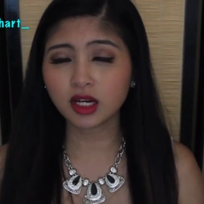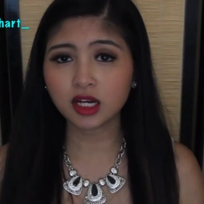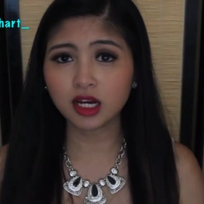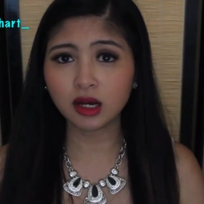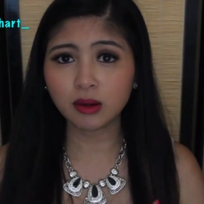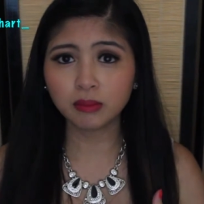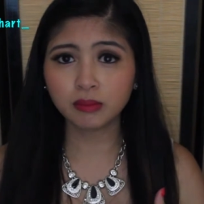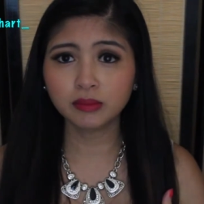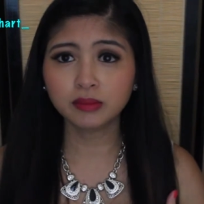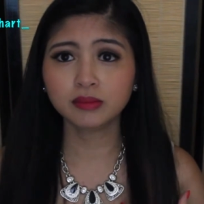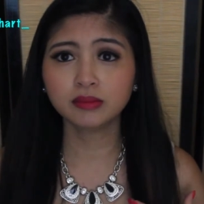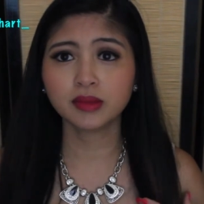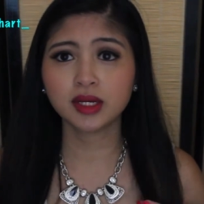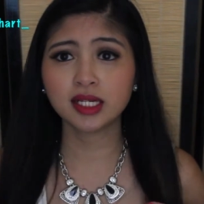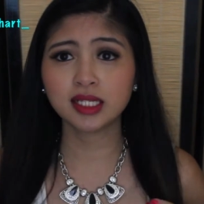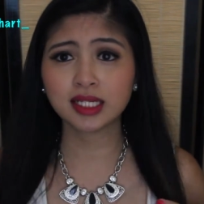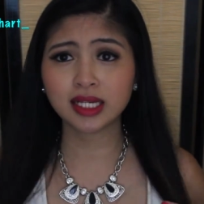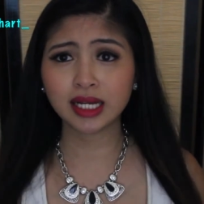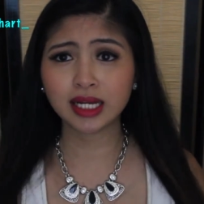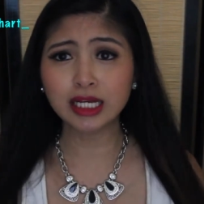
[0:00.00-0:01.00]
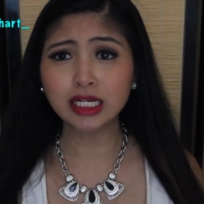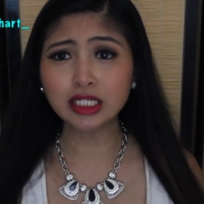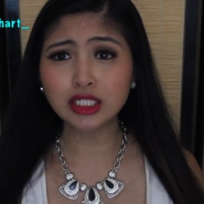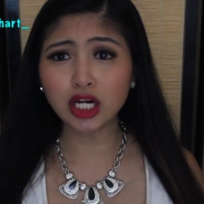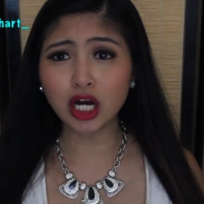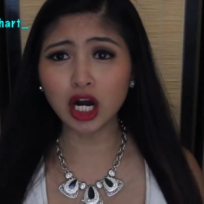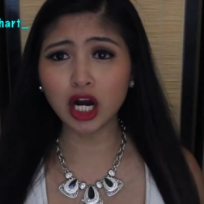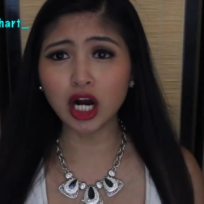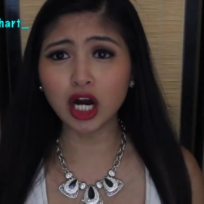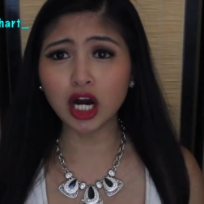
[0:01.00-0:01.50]
um it's getting
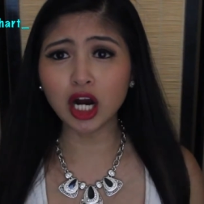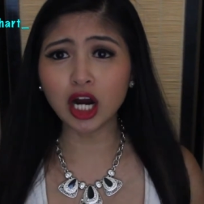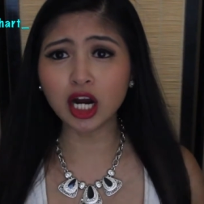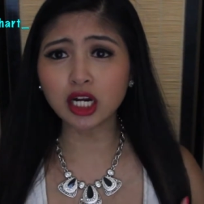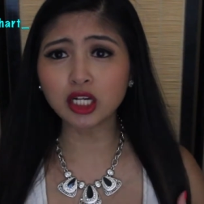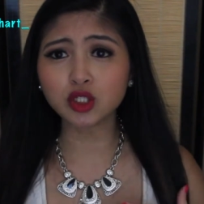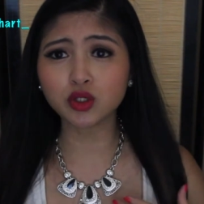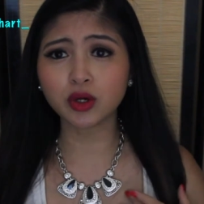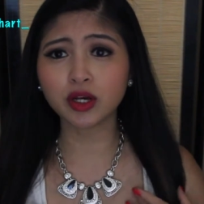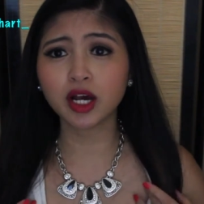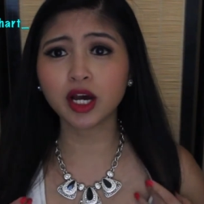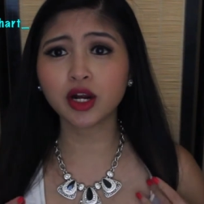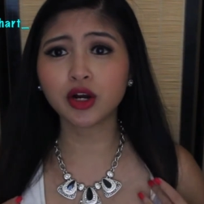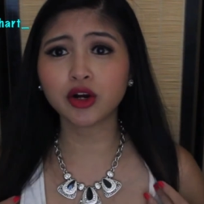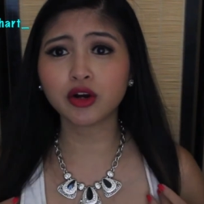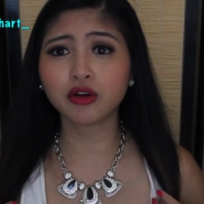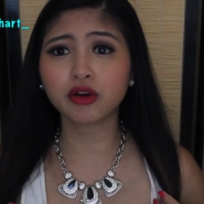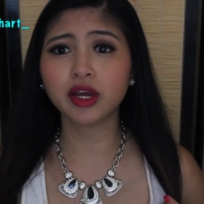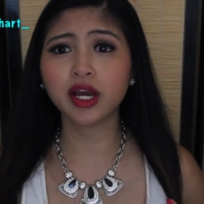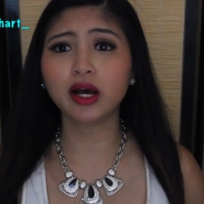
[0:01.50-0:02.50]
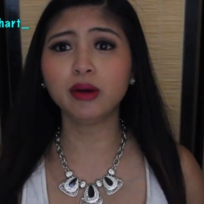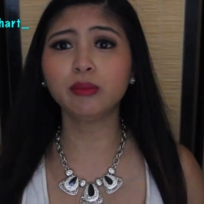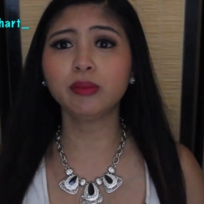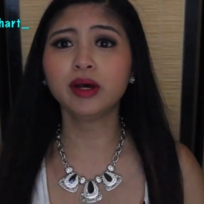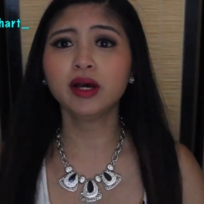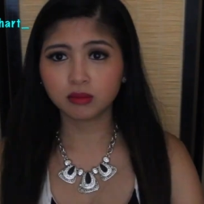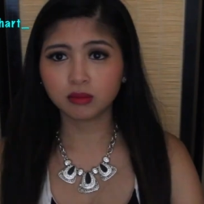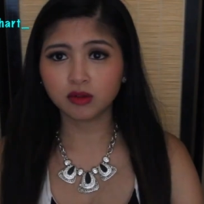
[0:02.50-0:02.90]
dark so I gotta hurry up